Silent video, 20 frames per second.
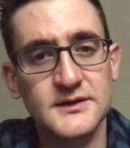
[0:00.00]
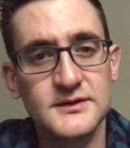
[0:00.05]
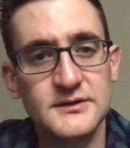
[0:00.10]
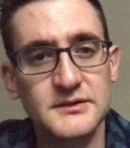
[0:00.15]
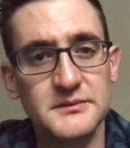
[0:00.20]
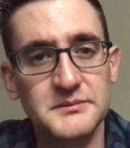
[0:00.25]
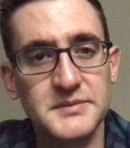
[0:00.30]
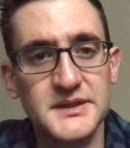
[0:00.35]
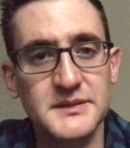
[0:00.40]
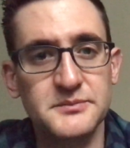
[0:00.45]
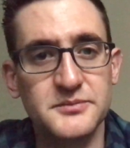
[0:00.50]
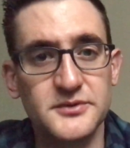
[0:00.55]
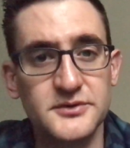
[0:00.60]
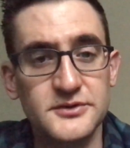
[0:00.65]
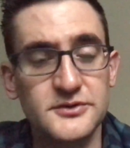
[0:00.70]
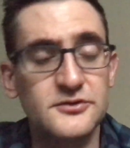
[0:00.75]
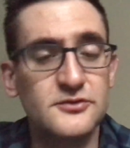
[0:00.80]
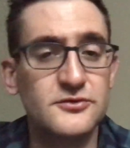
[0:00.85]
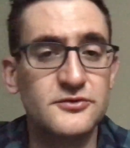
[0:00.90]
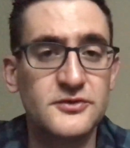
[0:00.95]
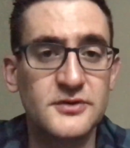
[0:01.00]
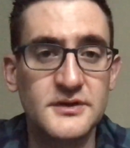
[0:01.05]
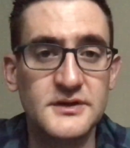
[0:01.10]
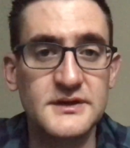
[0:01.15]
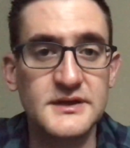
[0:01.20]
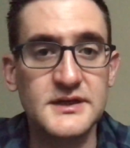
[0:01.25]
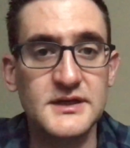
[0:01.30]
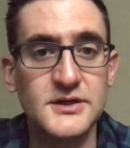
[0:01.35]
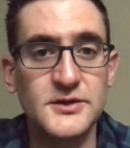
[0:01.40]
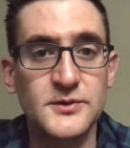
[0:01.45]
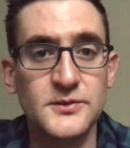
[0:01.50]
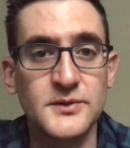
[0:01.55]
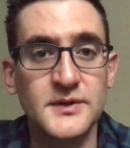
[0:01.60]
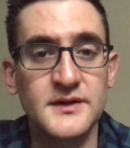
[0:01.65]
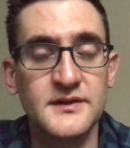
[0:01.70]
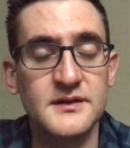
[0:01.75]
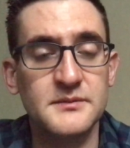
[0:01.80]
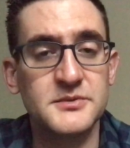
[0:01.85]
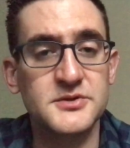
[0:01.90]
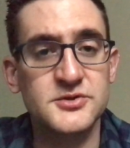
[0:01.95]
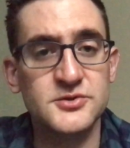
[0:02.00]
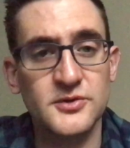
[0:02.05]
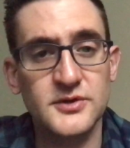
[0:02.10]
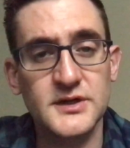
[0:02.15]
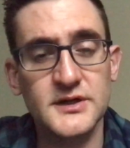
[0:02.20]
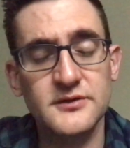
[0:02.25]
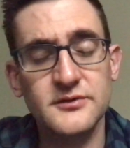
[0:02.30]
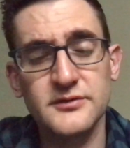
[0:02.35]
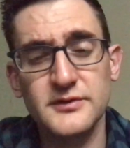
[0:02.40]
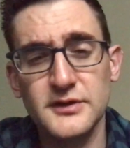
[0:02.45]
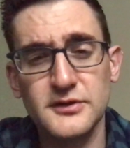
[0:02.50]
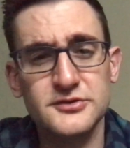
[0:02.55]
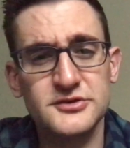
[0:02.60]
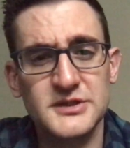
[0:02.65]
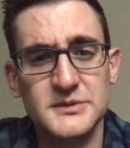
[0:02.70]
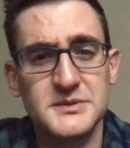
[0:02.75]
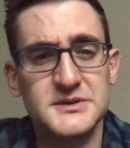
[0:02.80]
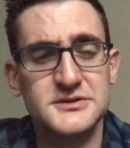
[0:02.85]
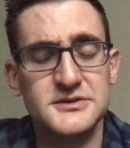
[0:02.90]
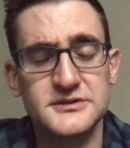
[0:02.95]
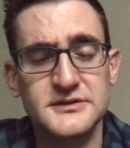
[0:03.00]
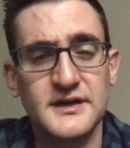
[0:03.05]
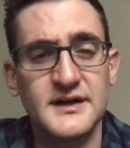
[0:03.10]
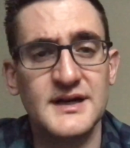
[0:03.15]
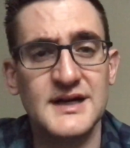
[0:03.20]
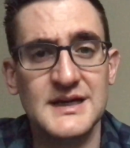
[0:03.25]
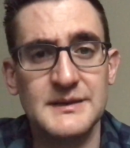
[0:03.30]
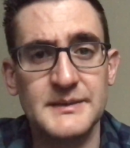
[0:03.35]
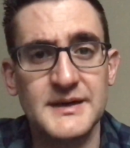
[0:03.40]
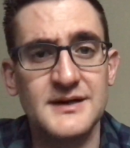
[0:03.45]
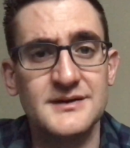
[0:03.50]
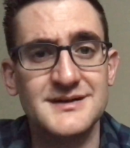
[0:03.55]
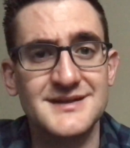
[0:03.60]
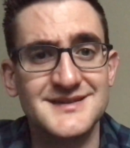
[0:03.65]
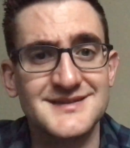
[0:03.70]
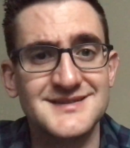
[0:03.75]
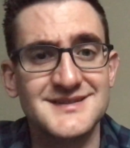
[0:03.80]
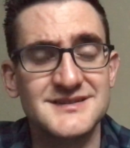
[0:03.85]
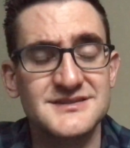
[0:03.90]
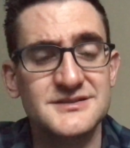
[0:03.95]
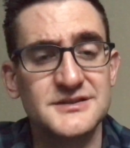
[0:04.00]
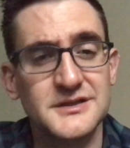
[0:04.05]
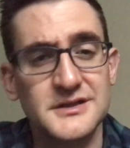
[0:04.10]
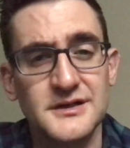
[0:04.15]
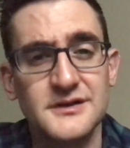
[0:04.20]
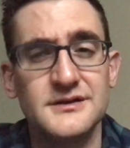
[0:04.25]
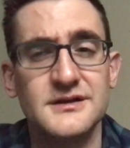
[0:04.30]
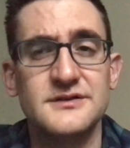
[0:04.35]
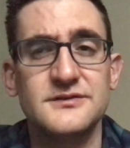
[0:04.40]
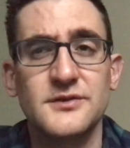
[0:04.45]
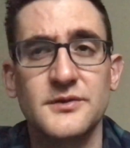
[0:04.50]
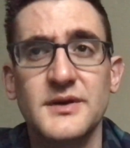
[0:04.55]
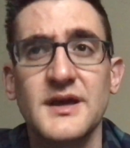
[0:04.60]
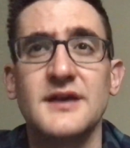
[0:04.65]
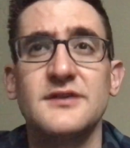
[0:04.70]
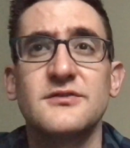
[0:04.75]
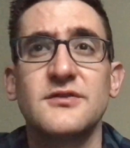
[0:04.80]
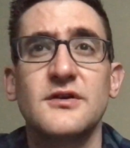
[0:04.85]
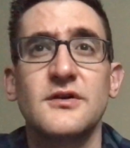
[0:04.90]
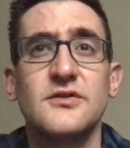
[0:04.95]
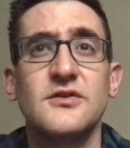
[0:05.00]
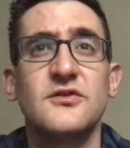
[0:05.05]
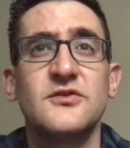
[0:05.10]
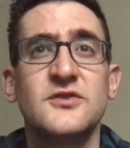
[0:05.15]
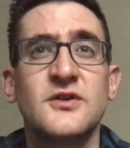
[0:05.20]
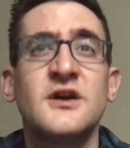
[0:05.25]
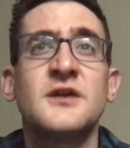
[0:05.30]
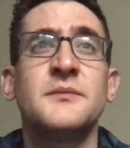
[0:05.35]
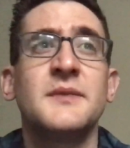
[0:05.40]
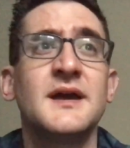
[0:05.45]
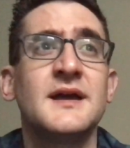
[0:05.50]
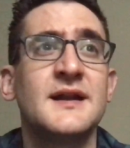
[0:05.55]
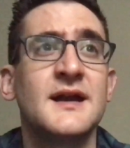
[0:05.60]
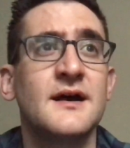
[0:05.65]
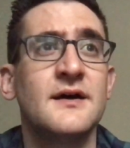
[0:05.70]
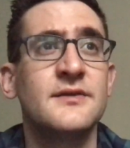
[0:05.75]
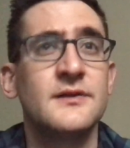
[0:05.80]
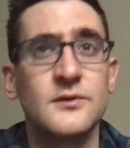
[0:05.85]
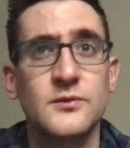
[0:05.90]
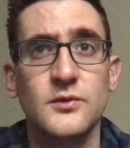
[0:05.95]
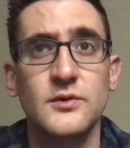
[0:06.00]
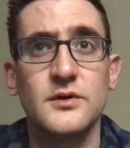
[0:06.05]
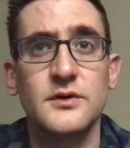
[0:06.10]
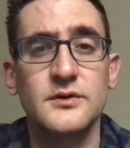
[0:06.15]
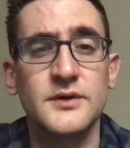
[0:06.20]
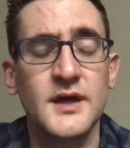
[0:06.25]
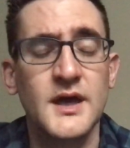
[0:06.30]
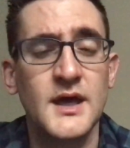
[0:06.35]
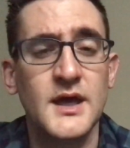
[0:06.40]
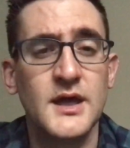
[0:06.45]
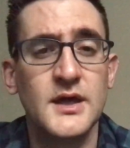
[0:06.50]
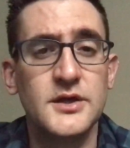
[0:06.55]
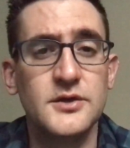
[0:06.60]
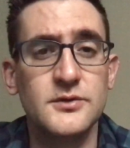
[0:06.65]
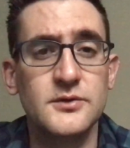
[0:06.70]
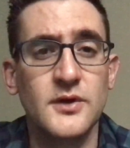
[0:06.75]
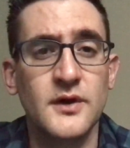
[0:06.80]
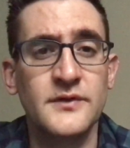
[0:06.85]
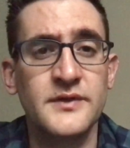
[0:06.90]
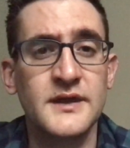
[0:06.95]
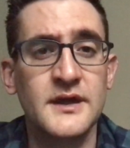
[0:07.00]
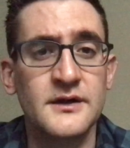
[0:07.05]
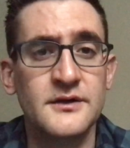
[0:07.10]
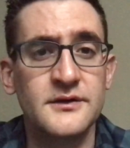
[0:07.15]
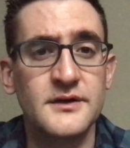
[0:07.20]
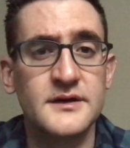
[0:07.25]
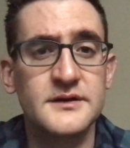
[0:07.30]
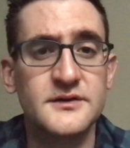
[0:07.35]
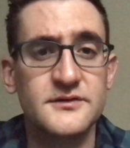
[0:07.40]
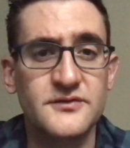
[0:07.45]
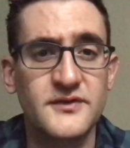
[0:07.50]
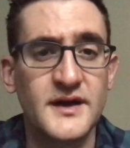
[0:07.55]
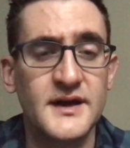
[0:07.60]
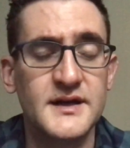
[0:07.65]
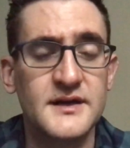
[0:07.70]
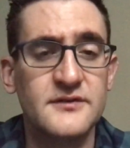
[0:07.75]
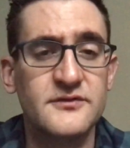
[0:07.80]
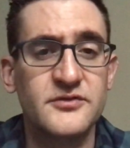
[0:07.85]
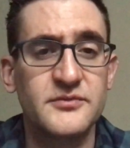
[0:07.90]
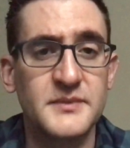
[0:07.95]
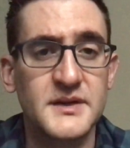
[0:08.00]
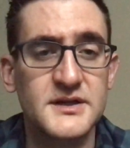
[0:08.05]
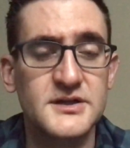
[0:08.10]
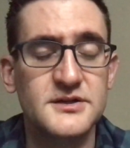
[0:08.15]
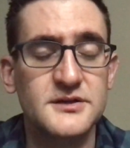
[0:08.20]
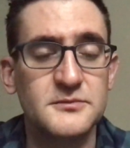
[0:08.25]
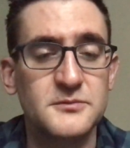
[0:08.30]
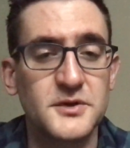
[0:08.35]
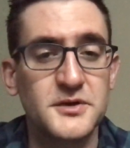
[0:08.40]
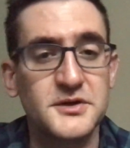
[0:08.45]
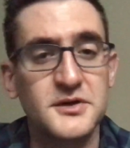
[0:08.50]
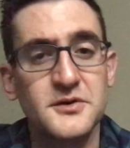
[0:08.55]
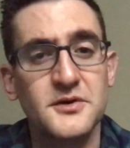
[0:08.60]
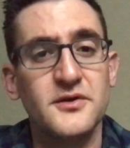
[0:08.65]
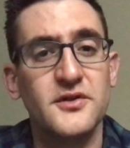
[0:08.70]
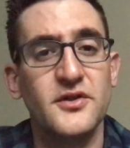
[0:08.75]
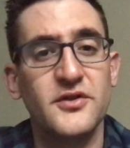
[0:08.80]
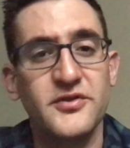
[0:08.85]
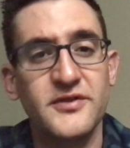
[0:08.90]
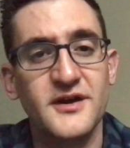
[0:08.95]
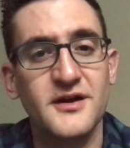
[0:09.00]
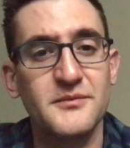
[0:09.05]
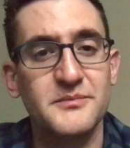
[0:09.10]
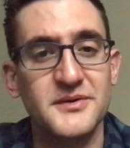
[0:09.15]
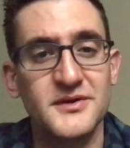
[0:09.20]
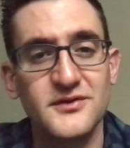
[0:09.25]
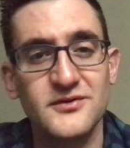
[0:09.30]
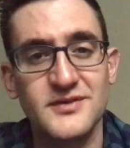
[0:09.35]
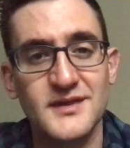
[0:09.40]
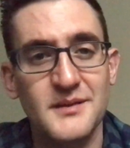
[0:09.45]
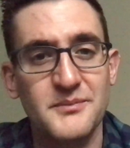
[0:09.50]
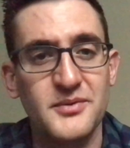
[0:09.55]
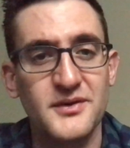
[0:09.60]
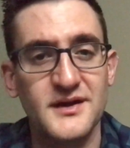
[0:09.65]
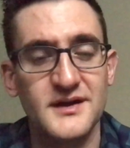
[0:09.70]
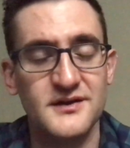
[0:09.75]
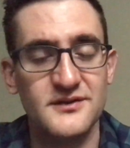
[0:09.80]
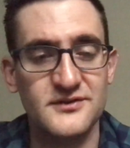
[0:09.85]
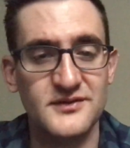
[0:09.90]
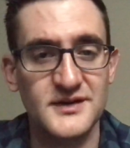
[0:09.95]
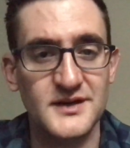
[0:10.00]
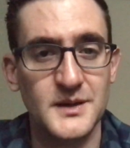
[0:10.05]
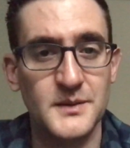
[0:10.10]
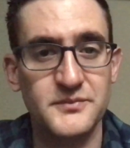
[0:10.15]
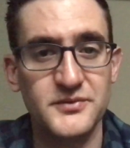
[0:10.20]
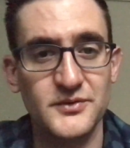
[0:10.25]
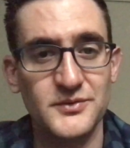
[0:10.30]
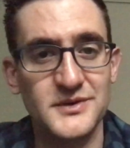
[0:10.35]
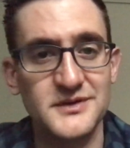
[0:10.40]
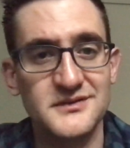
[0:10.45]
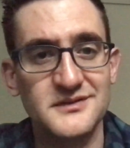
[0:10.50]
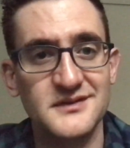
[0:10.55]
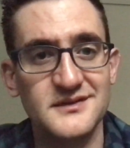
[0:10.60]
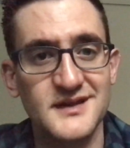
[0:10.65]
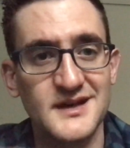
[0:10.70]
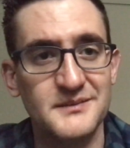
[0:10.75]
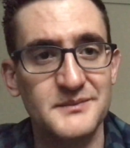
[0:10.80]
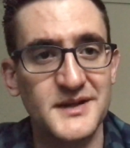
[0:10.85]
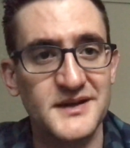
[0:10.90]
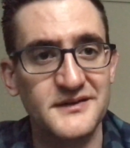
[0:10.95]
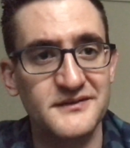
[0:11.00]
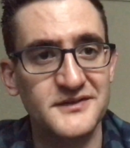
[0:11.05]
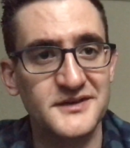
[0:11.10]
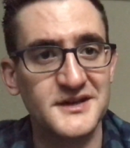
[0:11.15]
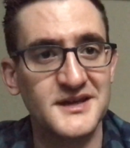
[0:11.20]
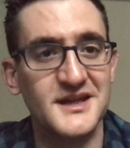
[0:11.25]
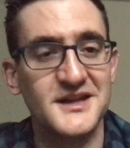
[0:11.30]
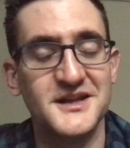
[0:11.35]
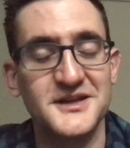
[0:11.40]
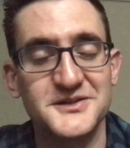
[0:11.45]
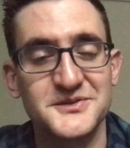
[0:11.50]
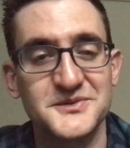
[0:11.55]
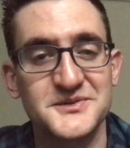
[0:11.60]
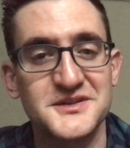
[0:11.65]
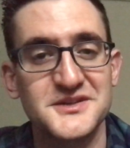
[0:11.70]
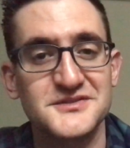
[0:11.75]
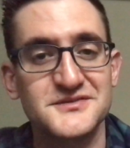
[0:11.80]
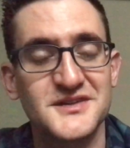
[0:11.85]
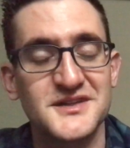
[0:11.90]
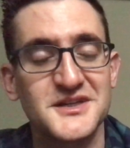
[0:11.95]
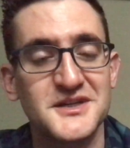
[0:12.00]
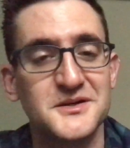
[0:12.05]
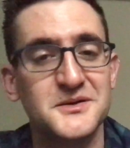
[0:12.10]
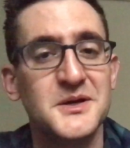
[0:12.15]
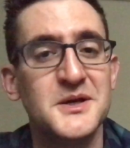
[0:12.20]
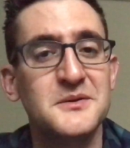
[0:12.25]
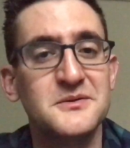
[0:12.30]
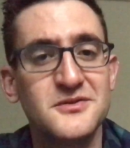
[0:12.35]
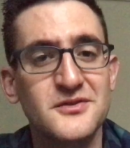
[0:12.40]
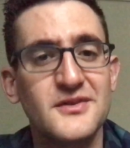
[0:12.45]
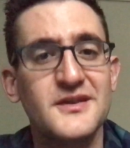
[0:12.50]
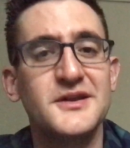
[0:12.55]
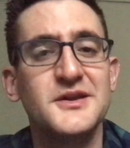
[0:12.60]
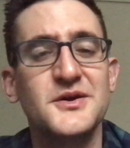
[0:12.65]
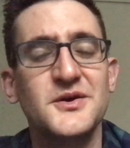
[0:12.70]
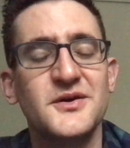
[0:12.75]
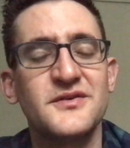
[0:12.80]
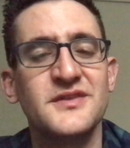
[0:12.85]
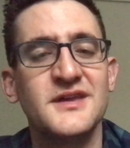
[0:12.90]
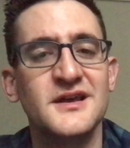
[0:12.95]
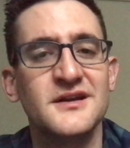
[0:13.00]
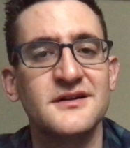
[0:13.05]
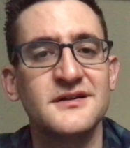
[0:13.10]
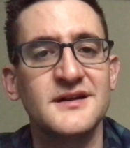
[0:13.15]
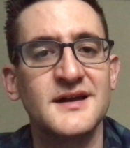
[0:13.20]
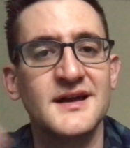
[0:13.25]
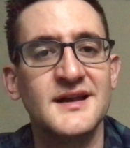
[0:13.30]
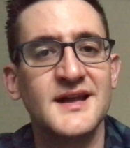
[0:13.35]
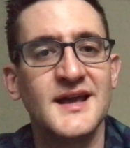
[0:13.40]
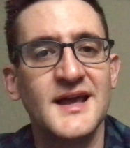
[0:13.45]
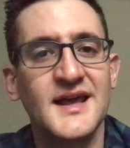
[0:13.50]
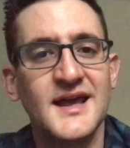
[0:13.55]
when people use ego in the pejorative, usually what they're talking about is insecurities. Okay, so you're this young man out in the world, you go on the internet to find information. Well, you go to the therapist, that probably doesn't help for reasons that I'm not even going to get into in this video. So then you go on the internet